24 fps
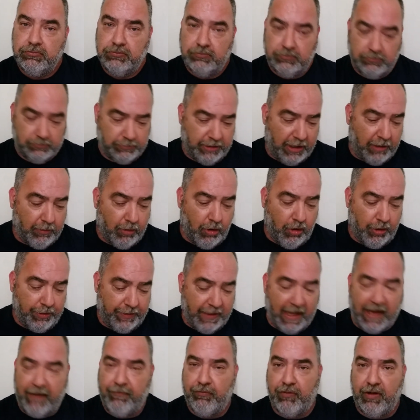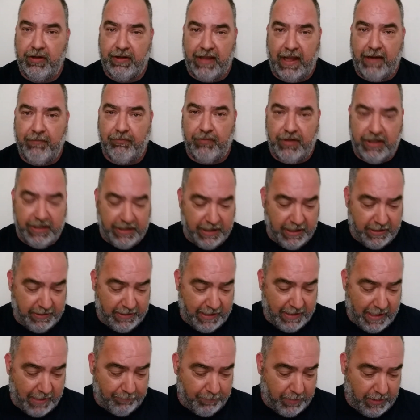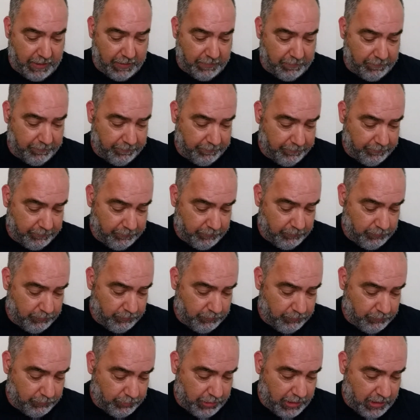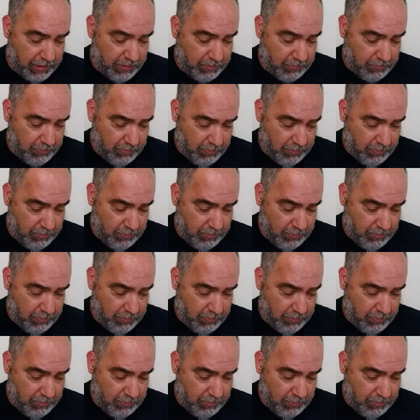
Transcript: They re-kidnapped me. Okay?